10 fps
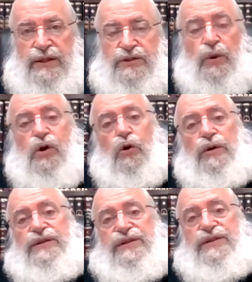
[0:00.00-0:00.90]
So
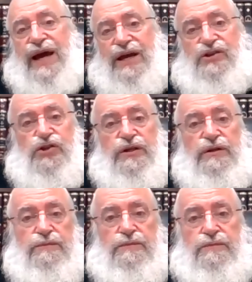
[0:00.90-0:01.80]
according to
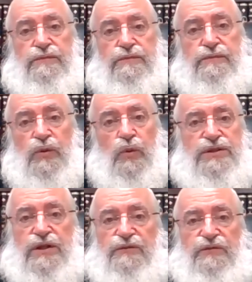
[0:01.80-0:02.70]
Rashi, what's
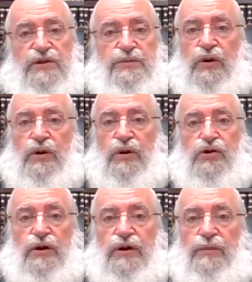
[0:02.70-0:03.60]
the difference bracha
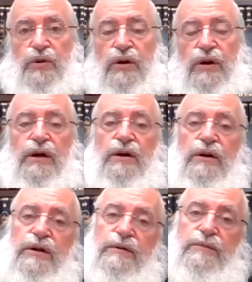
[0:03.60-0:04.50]
Rishona, bracha
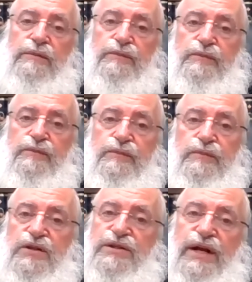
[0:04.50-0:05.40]
achroina?
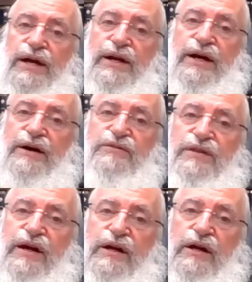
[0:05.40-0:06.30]
It's not enough to
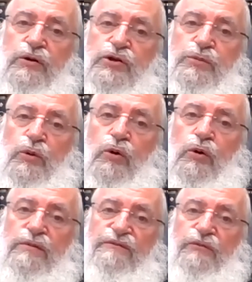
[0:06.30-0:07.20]
thank HaKadosh Baruch
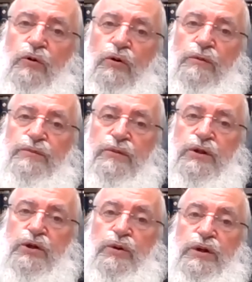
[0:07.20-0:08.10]
Hu before.
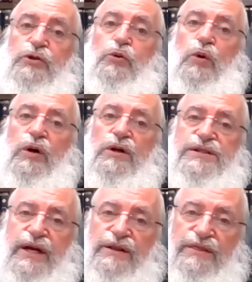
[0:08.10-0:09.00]
You need to once
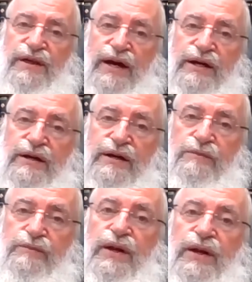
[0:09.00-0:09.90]
again thank
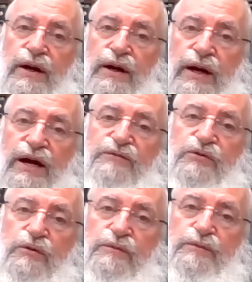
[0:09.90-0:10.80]
Him
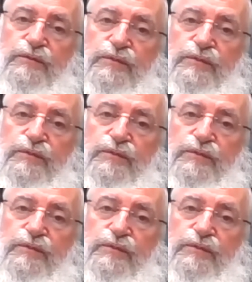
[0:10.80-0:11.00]
after.